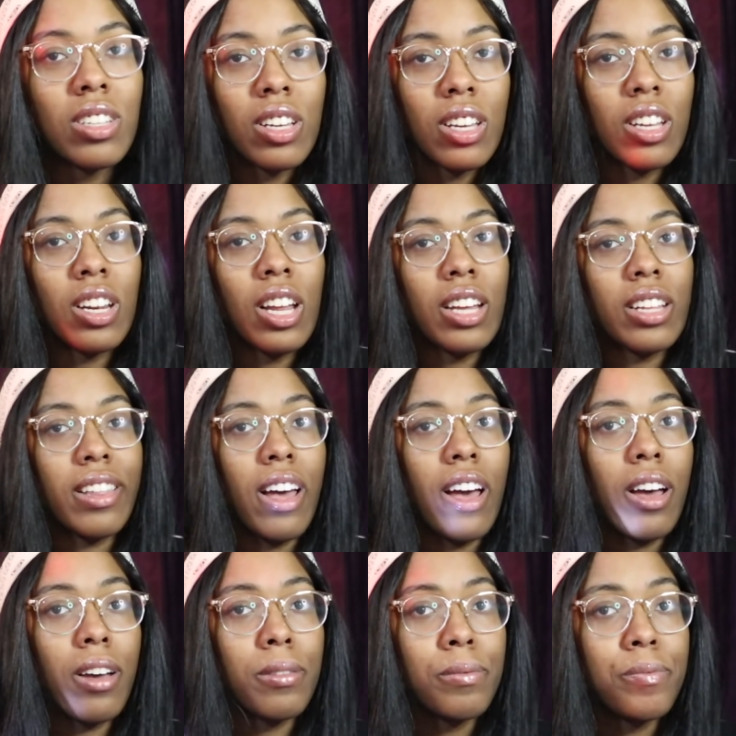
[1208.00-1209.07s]
looking like
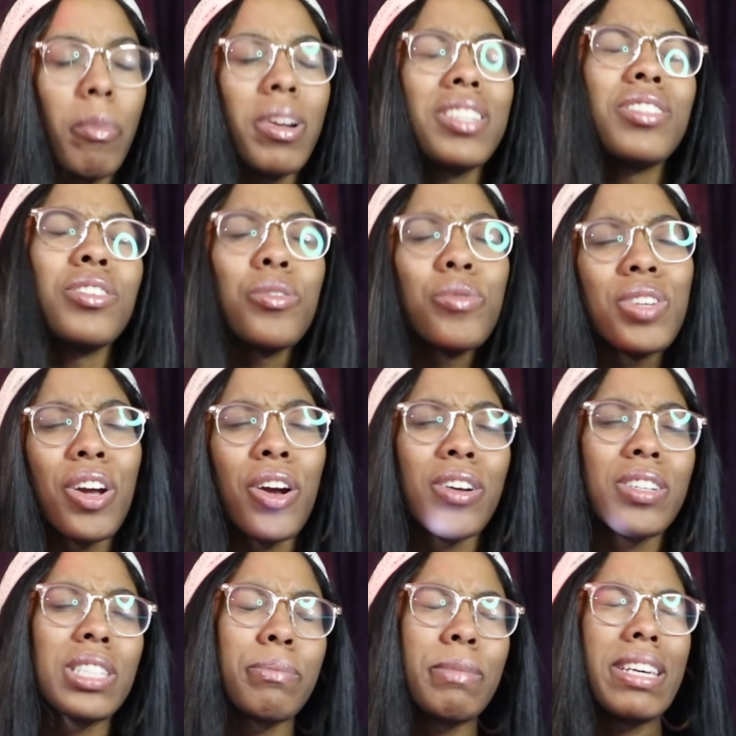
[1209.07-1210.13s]
that. But it still really
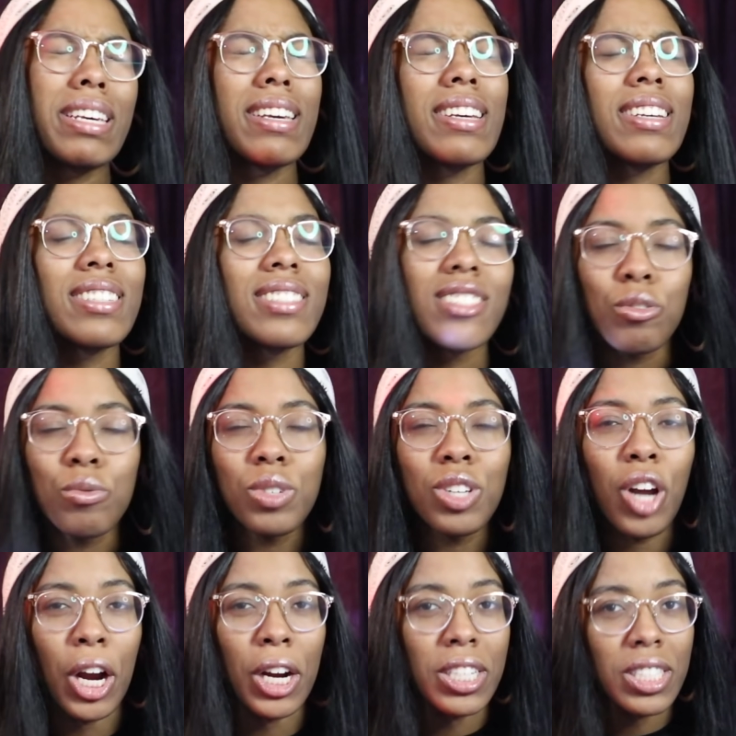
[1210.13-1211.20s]
hurts me. It still really
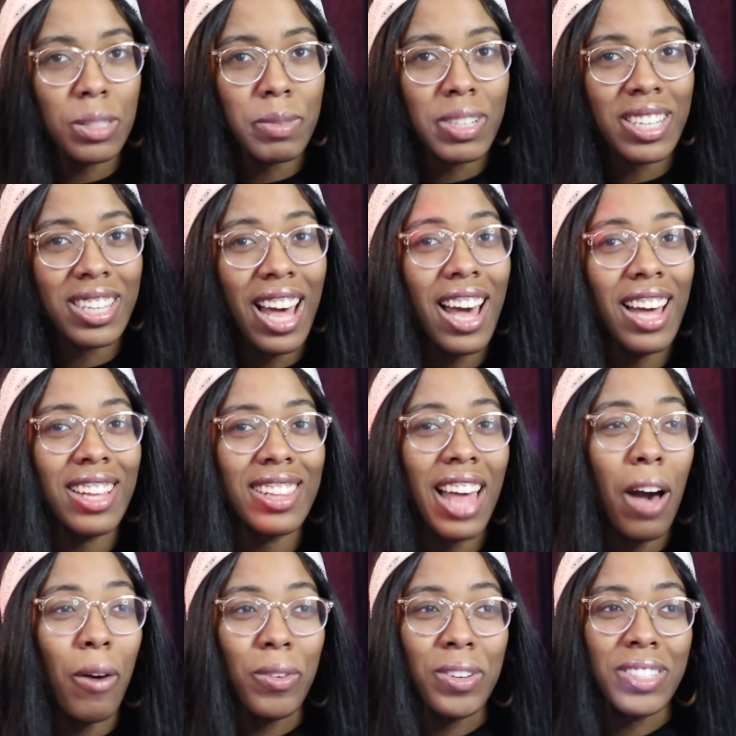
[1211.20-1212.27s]
hurts me that
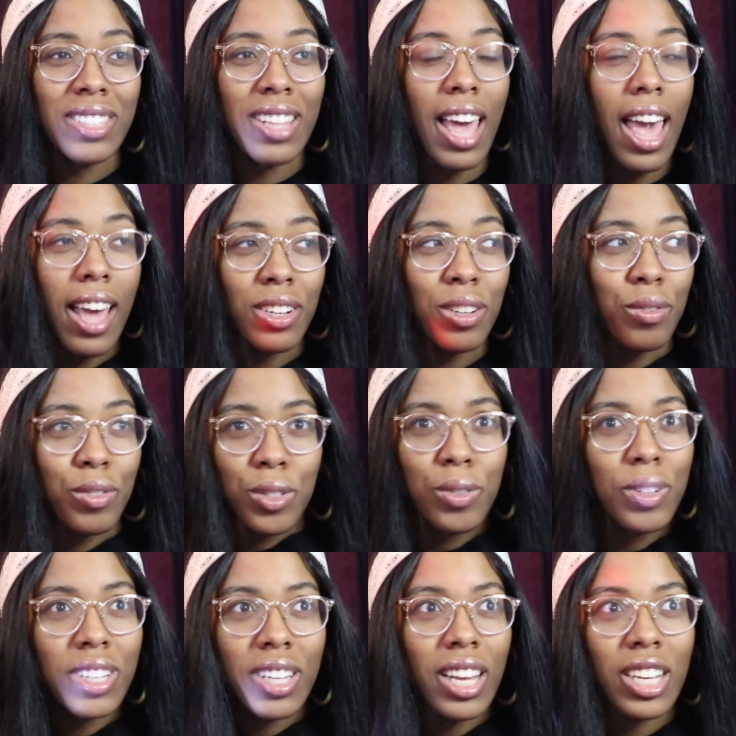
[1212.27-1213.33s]
that was the end of
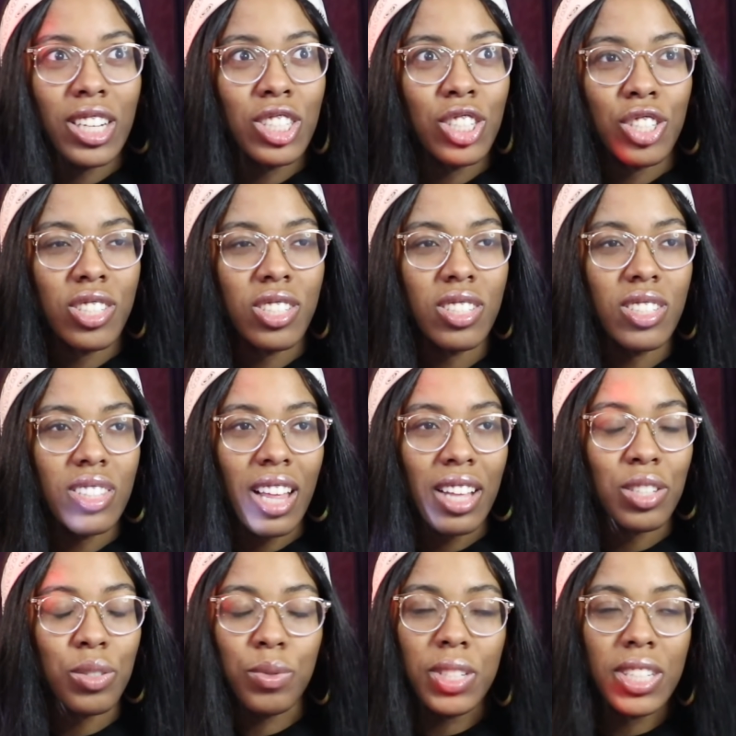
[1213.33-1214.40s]
Louis. Like, it just
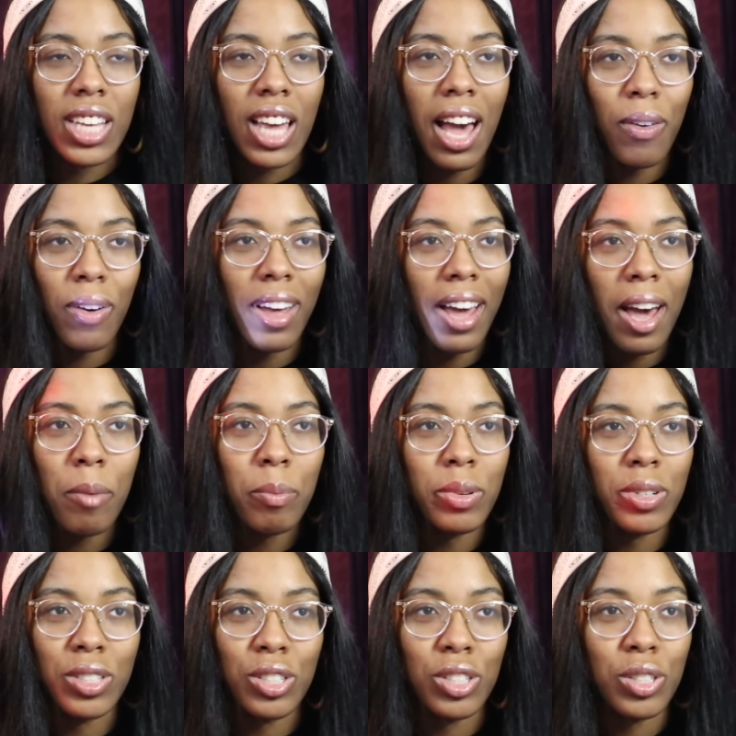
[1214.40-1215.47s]
that's really how it
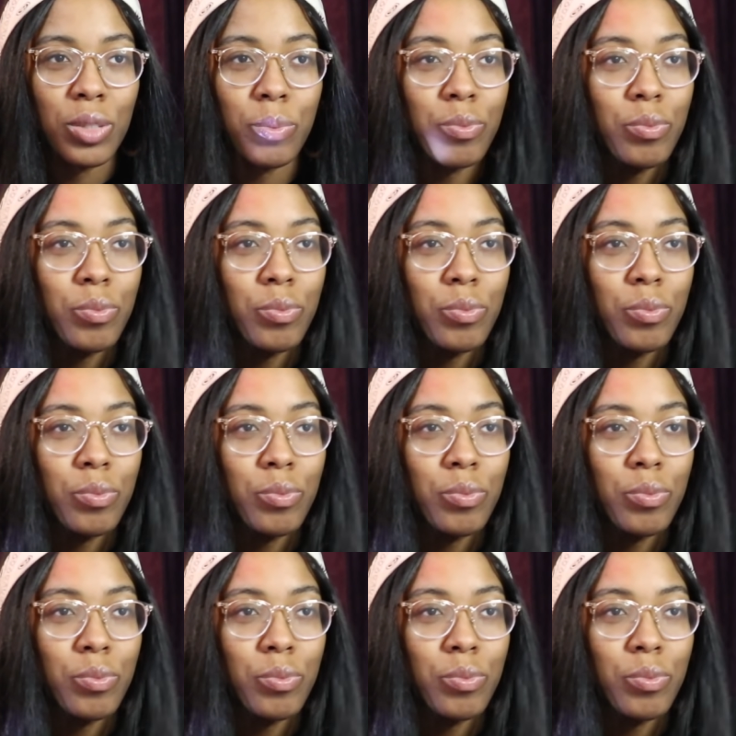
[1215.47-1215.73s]
happened. Just